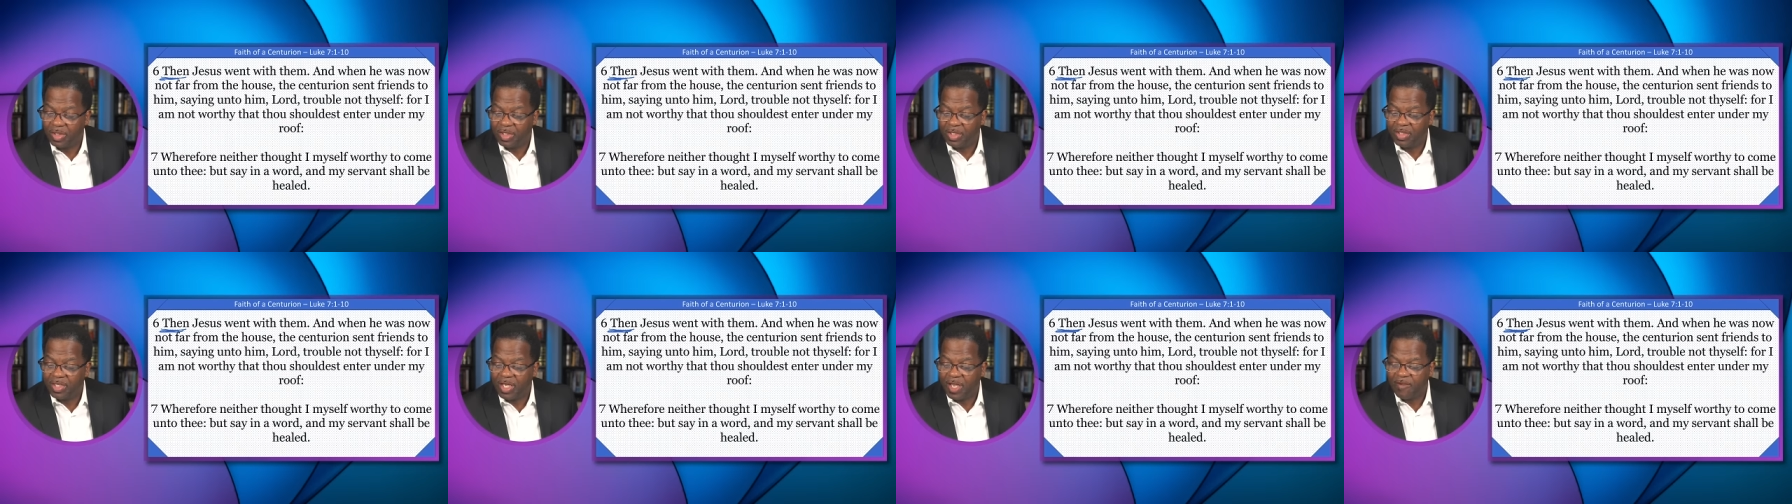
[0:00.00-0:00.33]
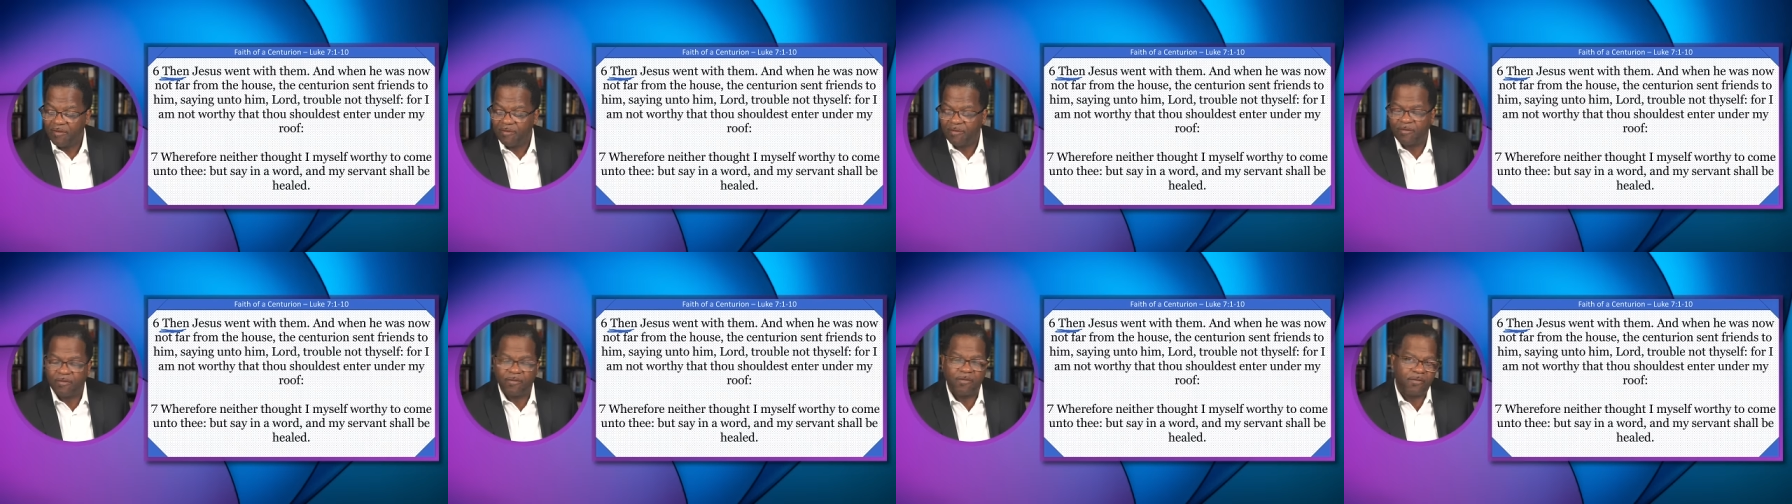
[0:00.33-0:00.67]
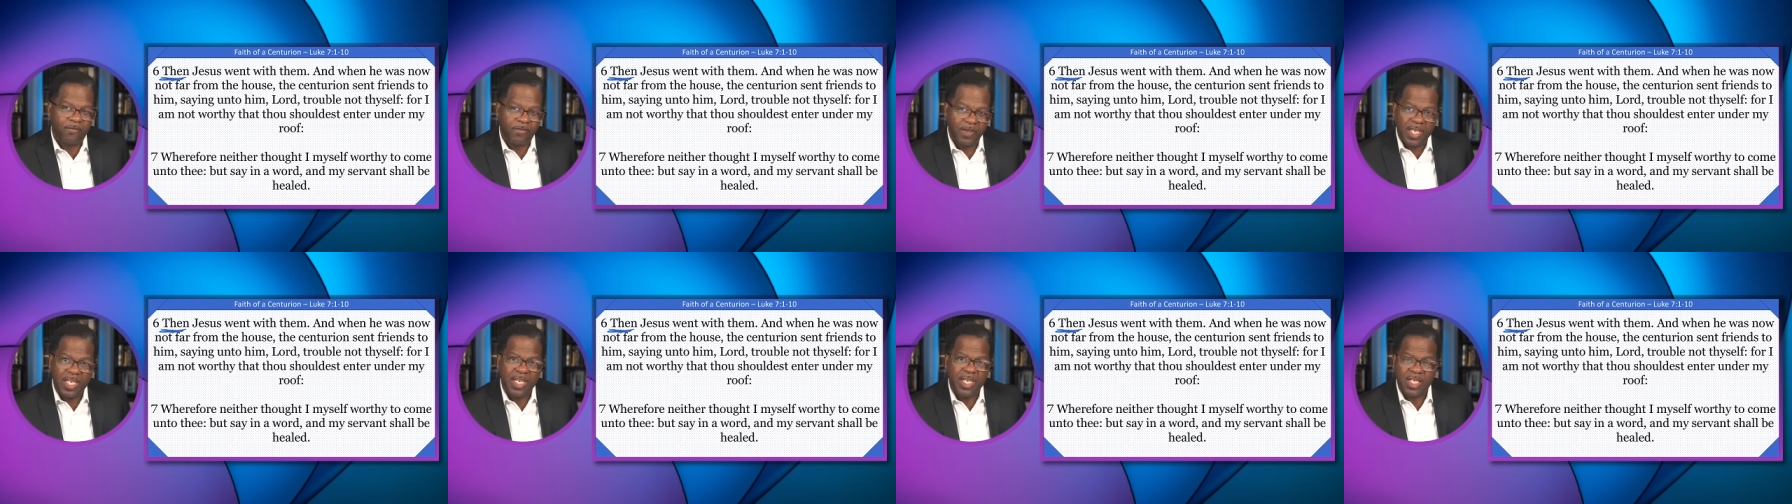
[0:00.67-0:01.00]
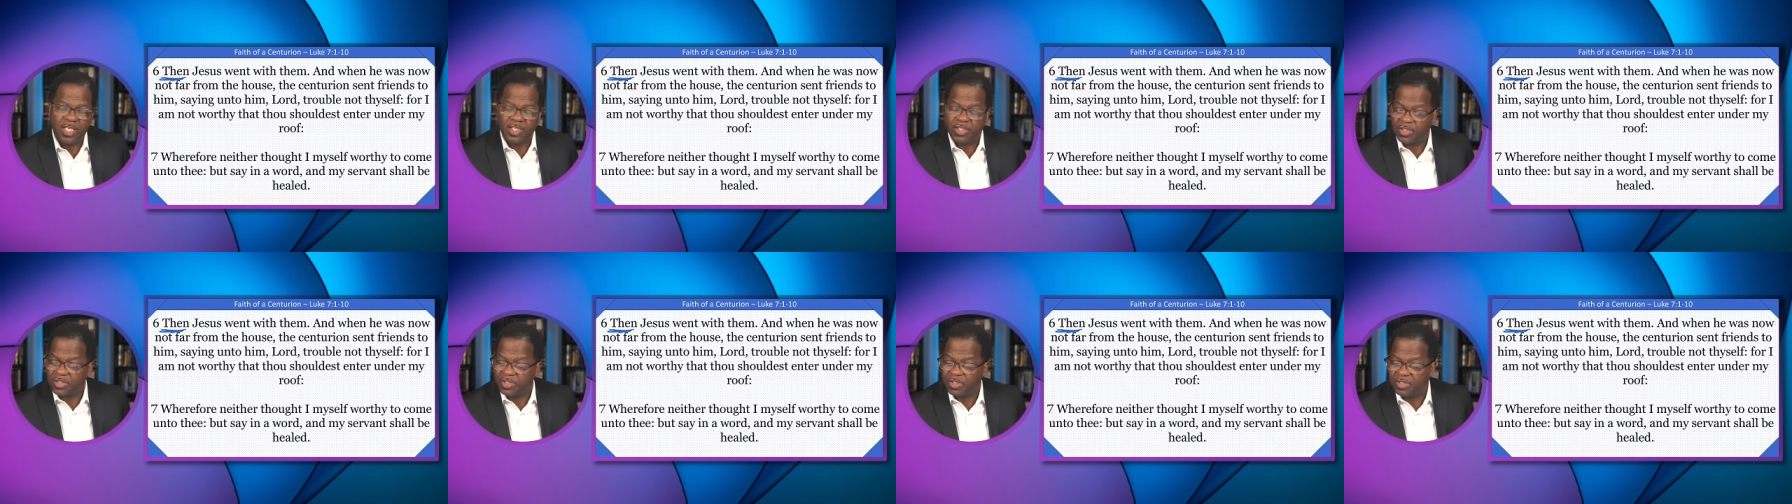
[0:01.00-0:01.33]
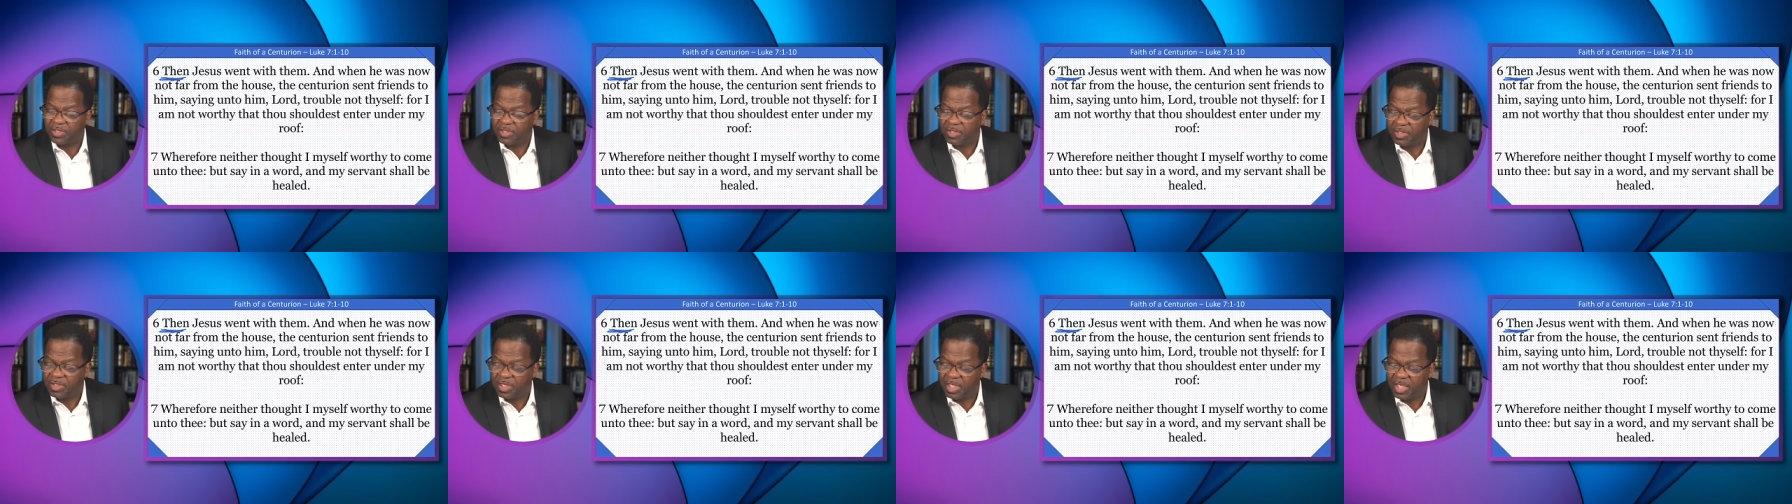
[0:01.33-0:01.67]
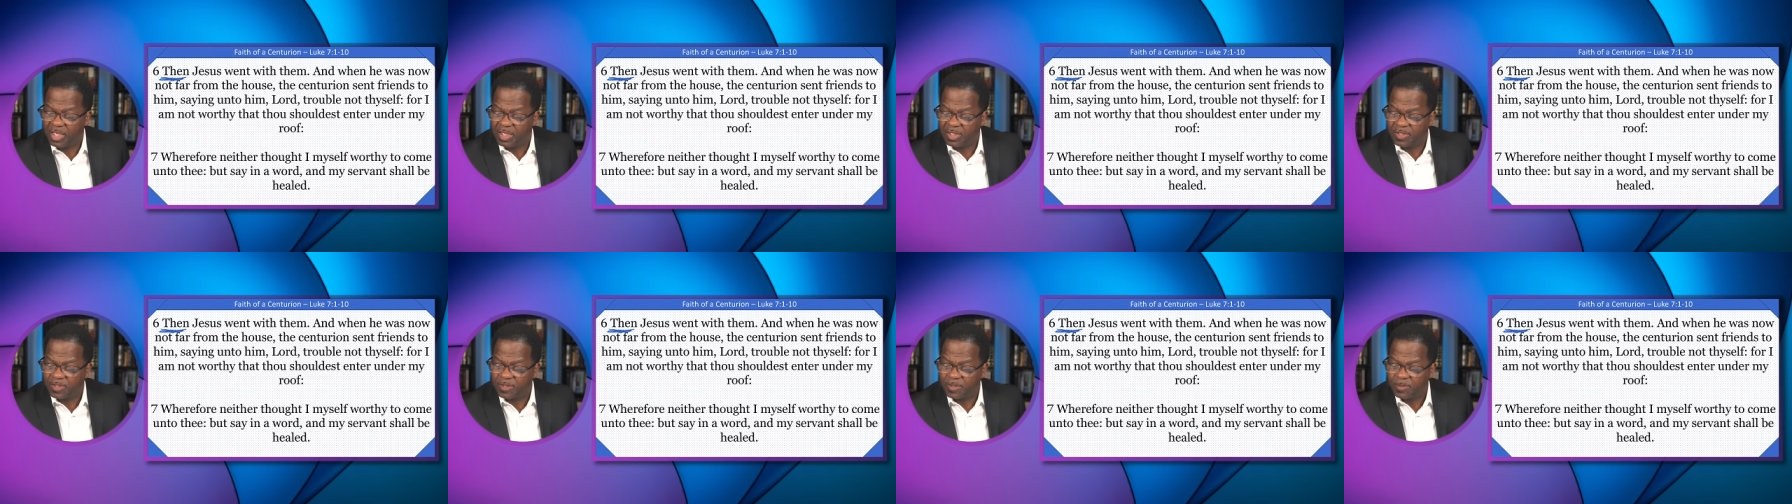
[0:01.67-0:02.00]
when they finish
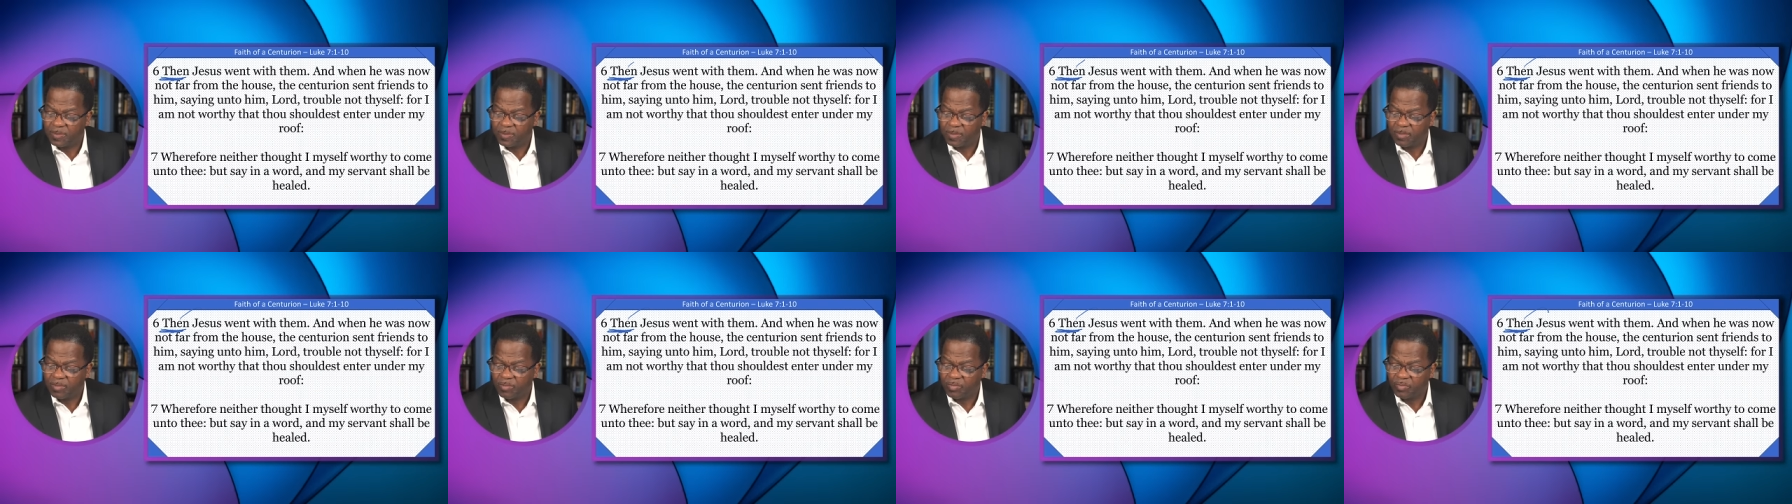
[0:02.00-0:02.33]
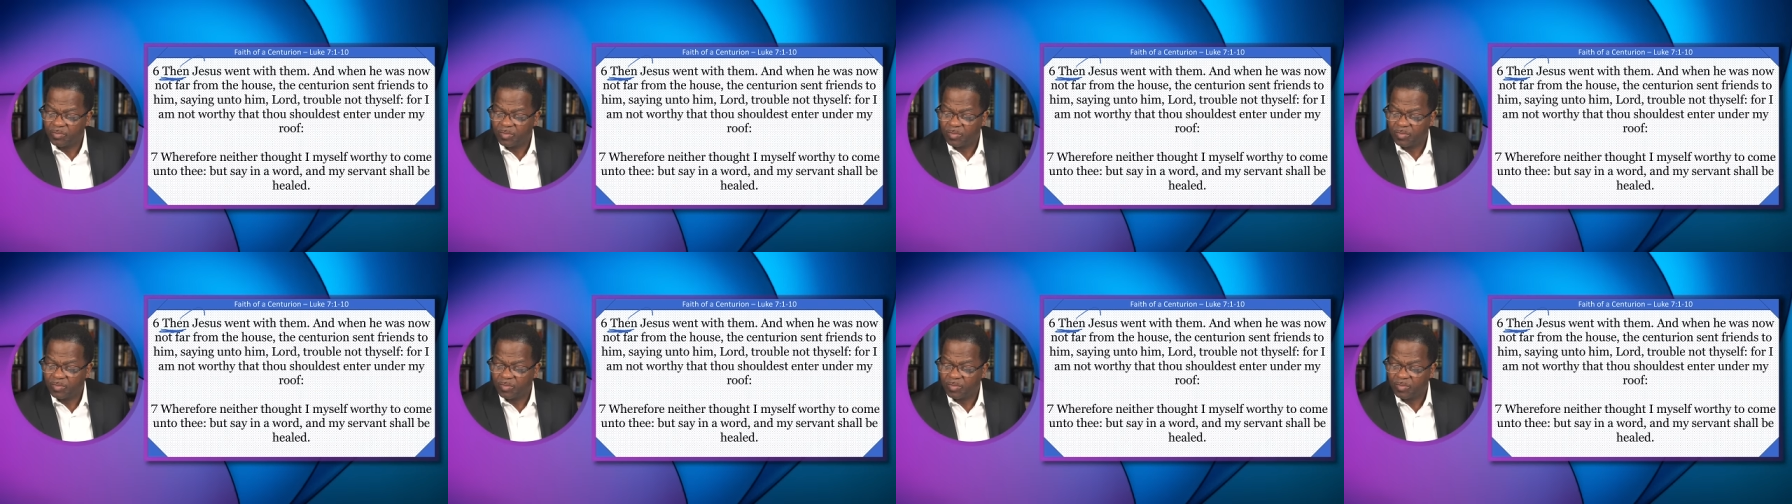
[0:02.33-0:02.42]
this,